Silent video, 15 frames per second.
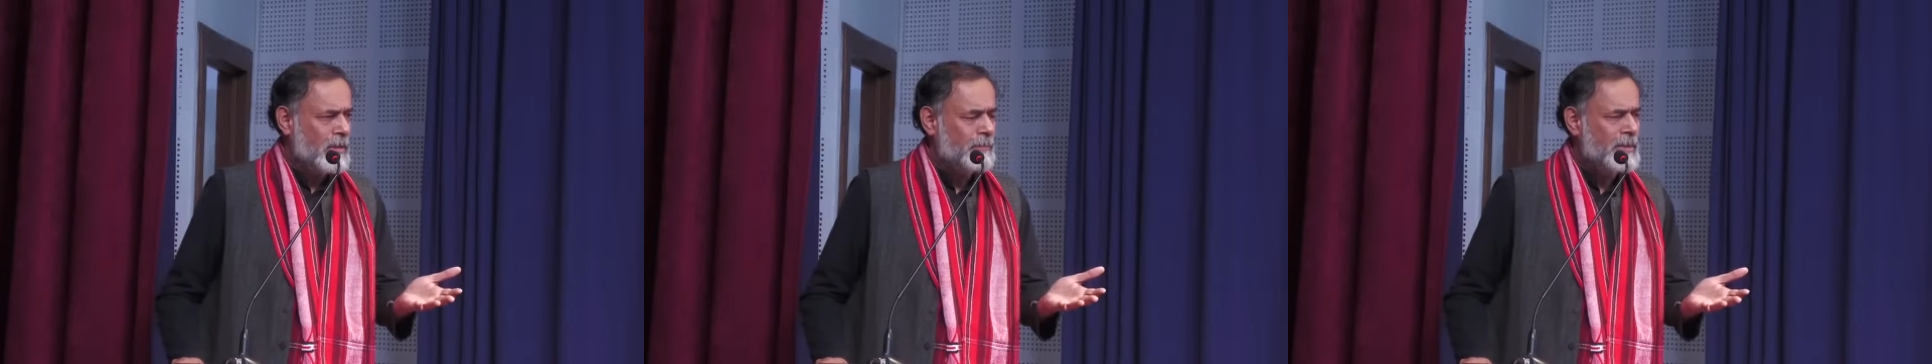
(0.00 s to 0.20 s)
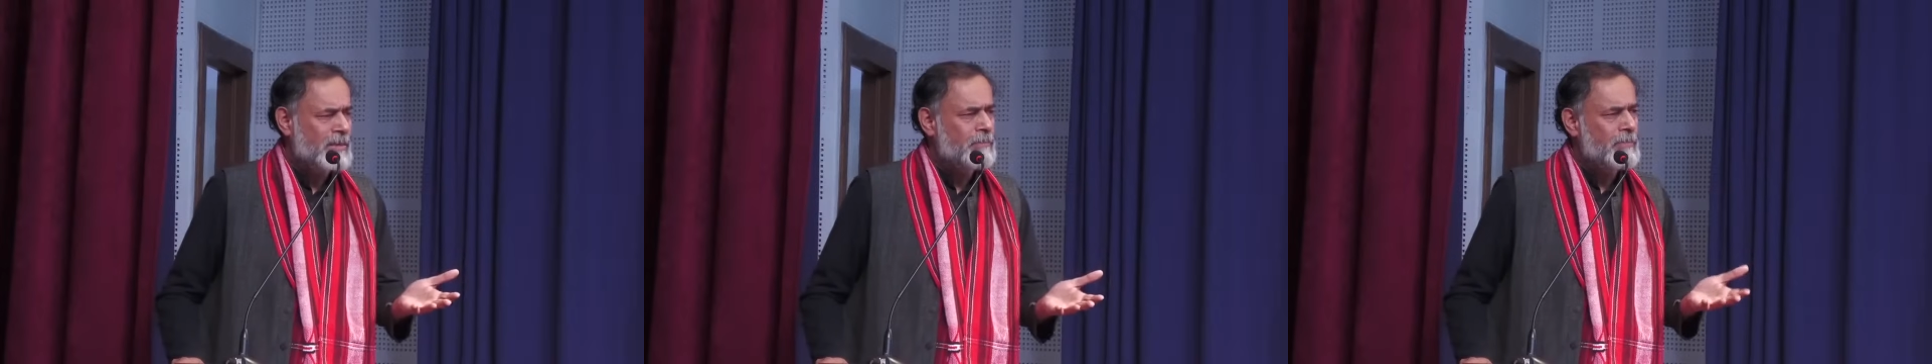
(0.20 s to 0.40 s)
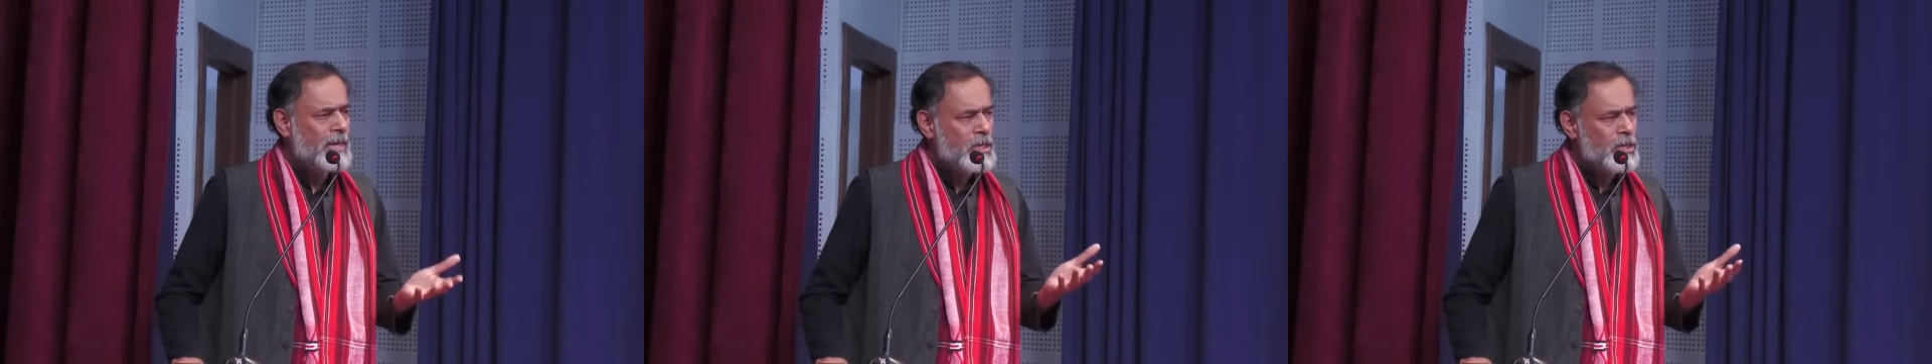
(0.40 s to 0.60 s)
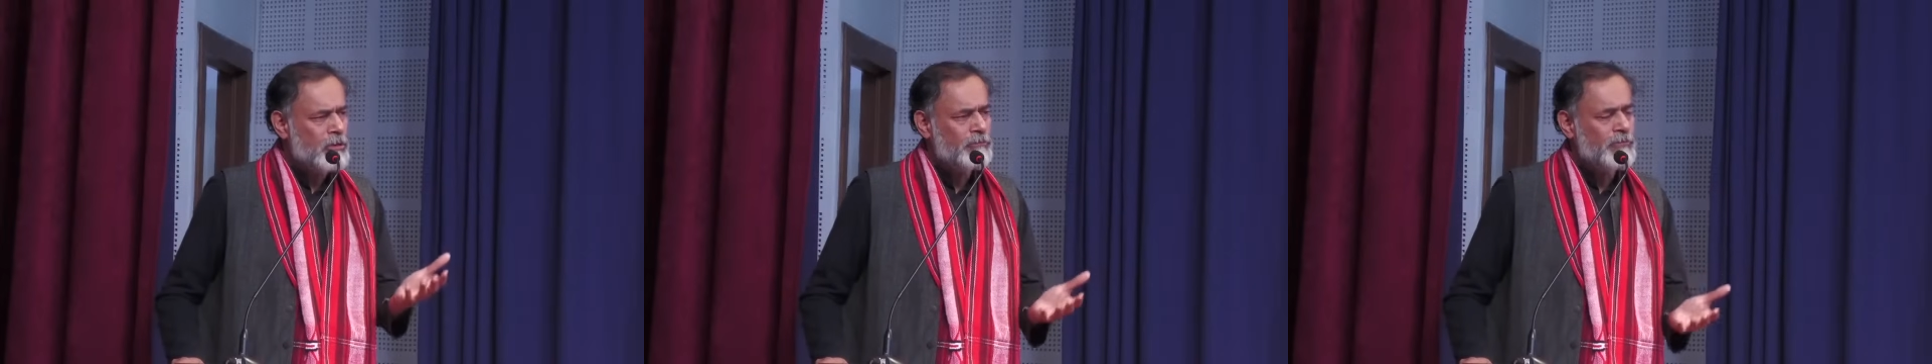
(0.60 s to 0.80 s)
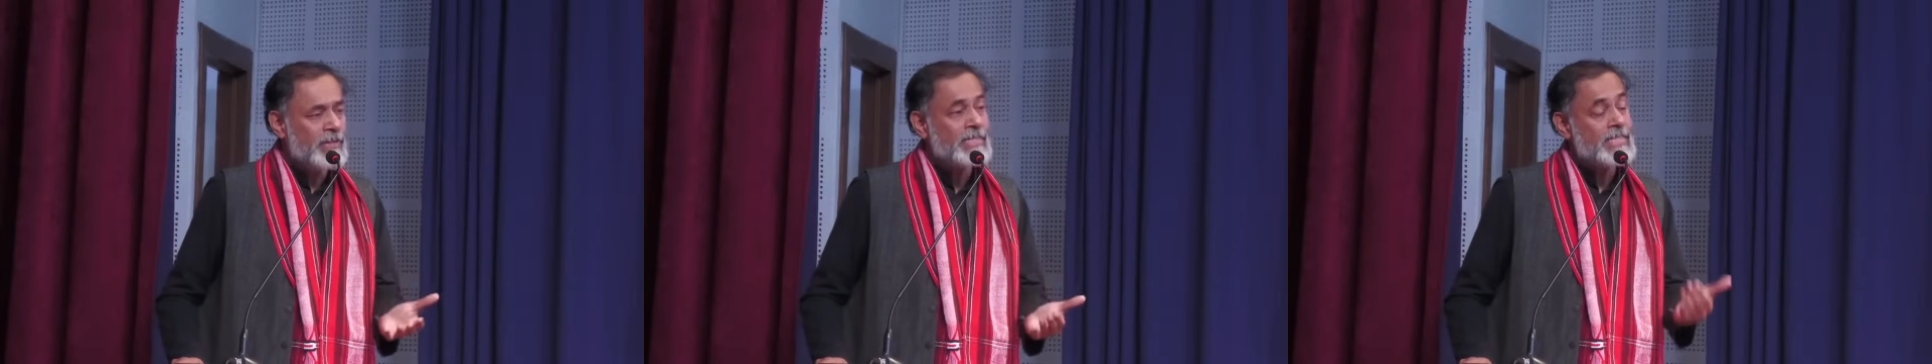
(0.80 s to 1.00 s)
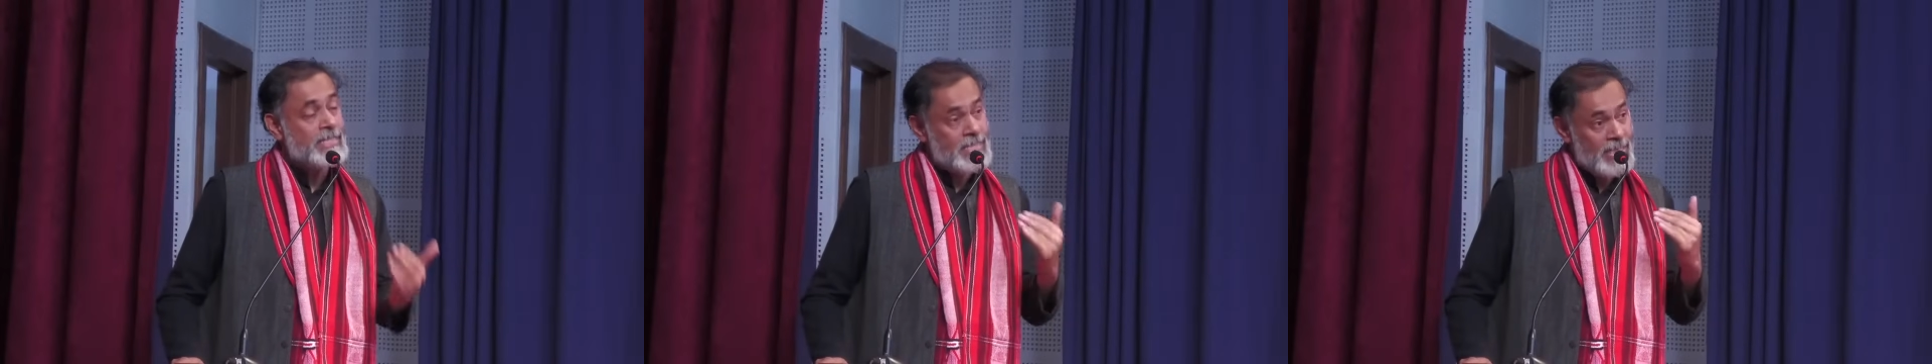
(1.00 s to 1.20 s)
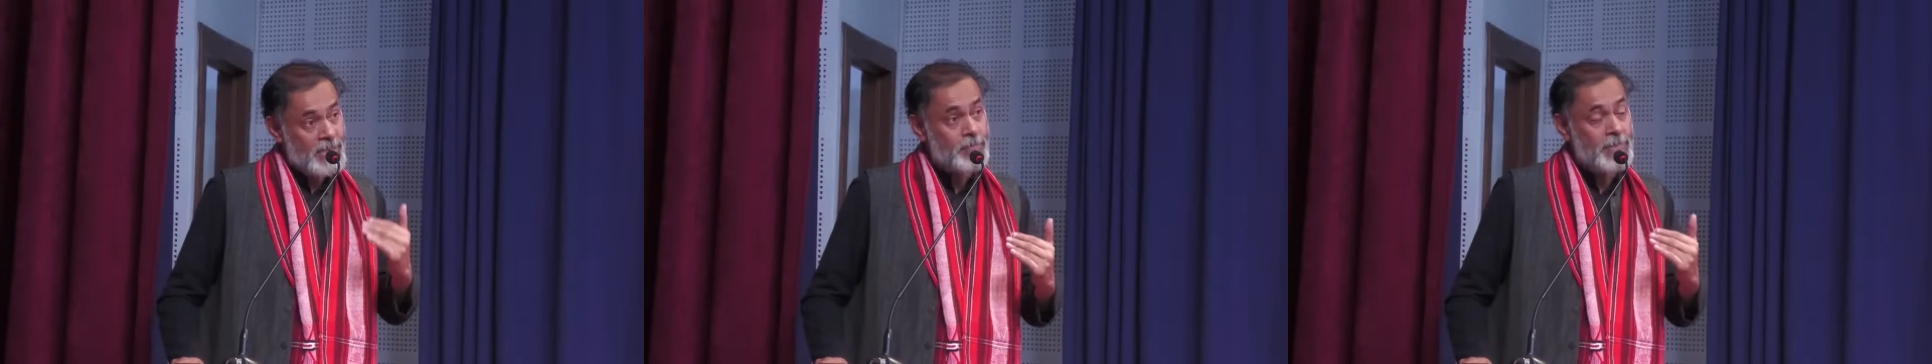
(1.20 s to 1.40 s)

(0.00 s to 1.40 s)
but many of us did